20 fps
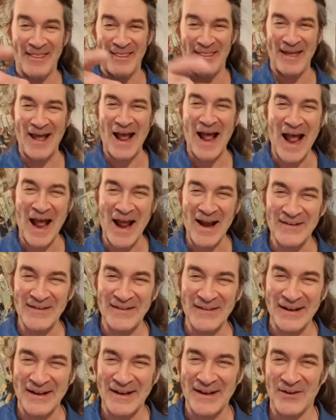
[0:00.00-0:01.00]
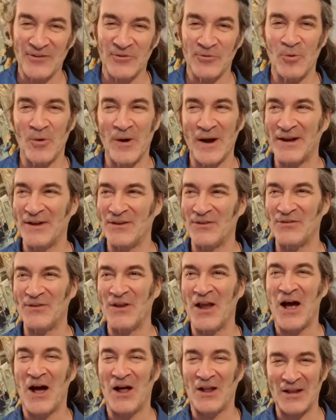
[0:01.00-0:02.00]
That is what
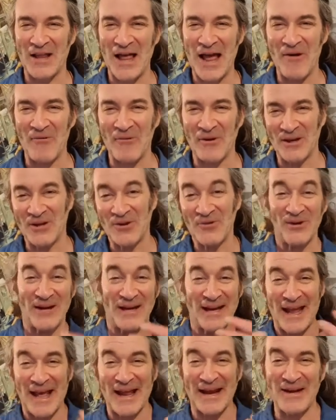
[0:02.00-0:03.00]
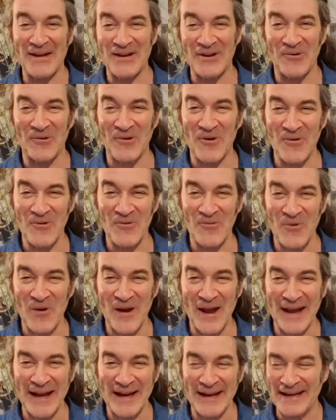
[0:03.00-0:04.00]
is allowing you to get in your own
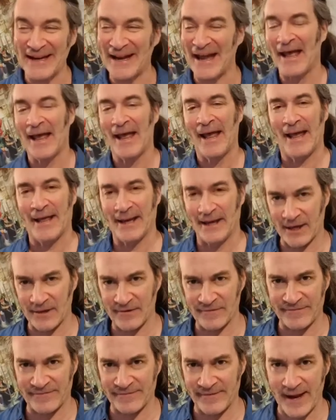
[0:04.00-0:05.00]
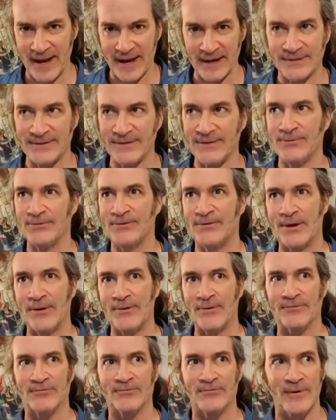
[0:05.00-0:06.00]
way. And in fact, you
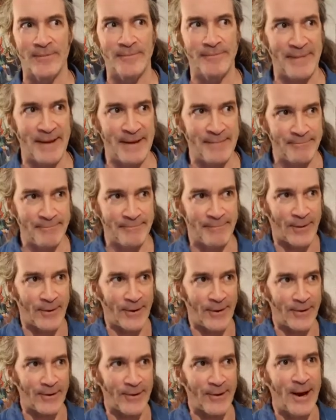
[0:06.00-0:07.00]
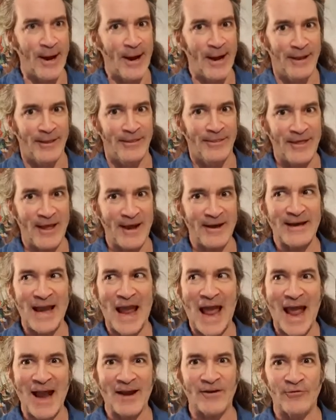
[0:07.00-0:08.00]
don't remember that
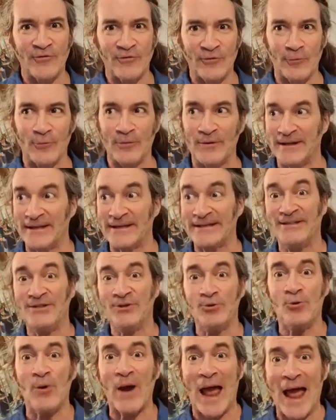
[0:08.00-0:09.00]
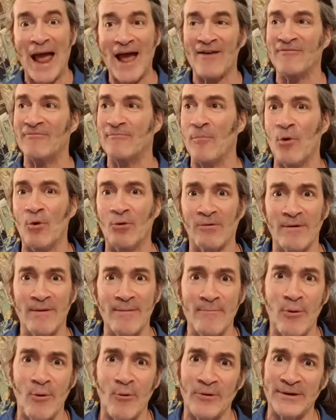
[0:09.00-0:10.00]
actually you have more
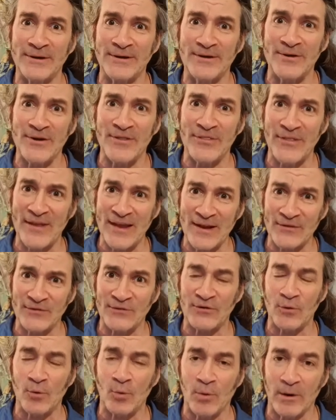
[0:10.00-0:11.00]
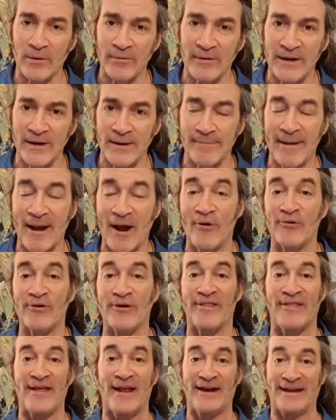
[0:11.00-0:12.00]
important things to worry
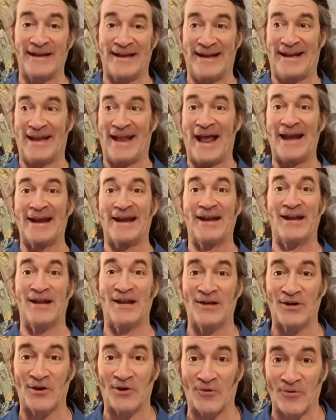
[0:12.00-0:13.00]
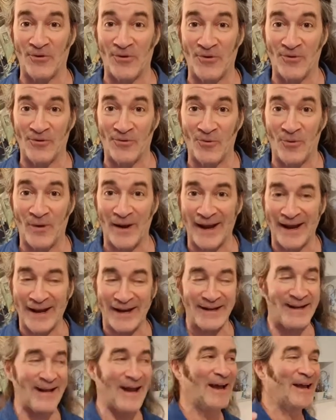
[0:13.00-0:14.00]
about than getting in your own
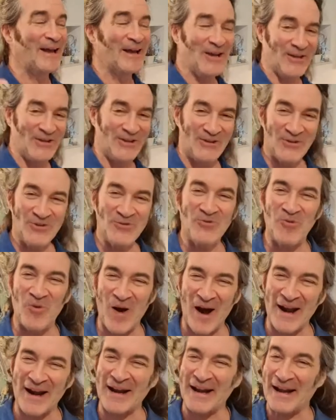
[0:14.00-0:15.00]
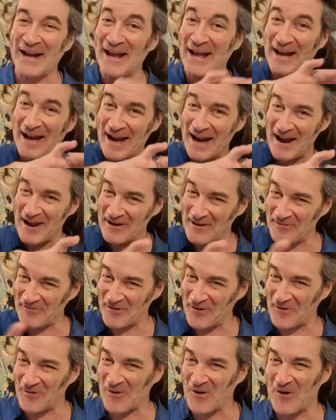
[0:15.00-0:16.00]
way. You want to get out
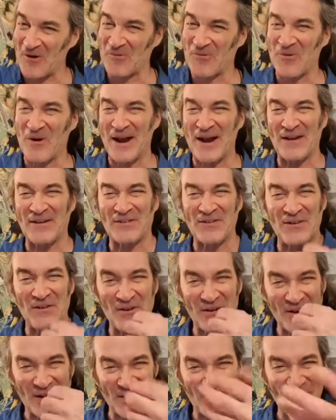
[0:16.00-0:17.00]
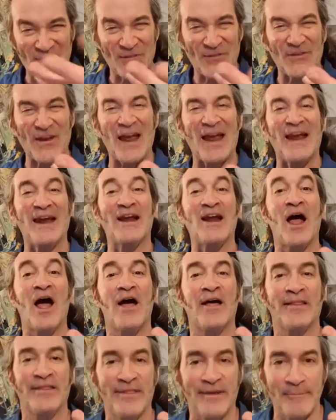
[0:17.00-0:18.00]
of your own way so you can say
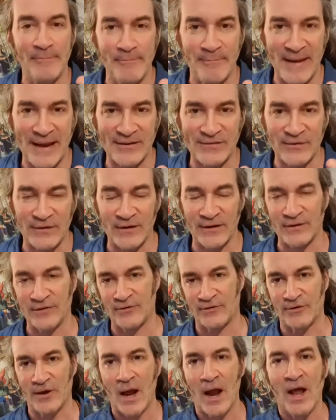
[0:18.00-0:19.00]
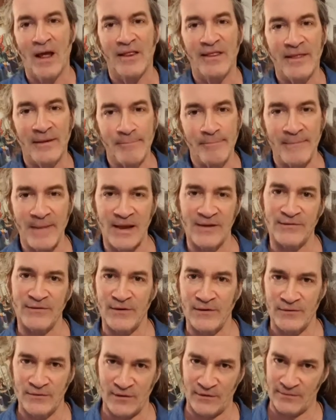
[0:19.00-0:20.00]
the message. The
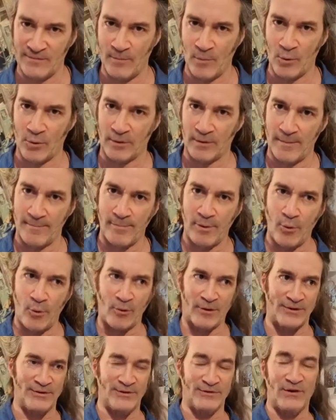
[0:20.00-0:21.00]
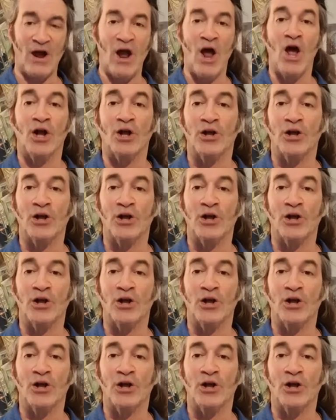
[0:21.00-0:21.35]
message is more important.